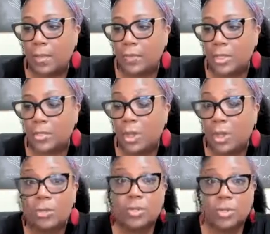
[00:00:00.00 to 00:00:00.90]
That's
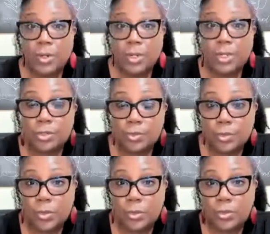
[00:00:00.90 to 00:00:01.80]
also going to
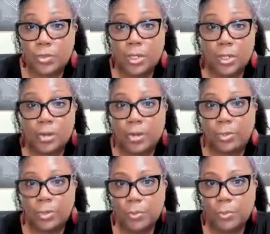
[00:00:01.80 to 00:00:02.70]
contribute to an
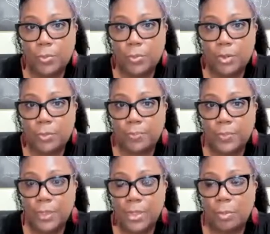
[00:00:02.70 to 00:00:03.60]
incredible mood.
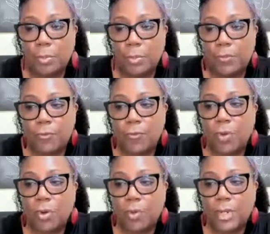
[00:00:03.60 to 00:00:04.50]
But
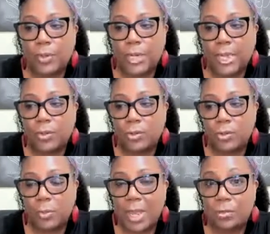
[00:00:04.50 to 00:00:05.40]
before we create those
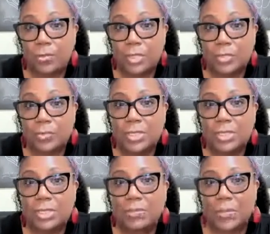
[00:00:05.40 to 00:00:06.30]
boundaries,
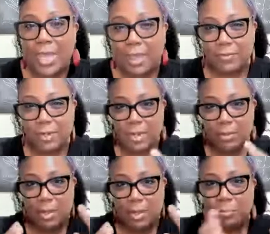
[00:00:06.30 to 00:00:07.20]
we have to
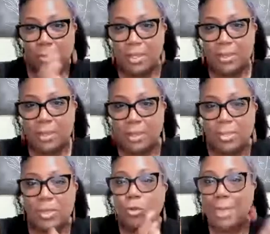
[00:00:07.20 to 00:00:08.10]

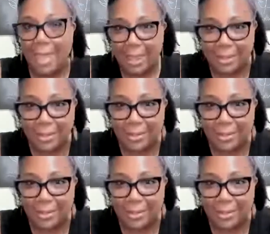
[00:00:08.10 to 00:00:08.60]
peel back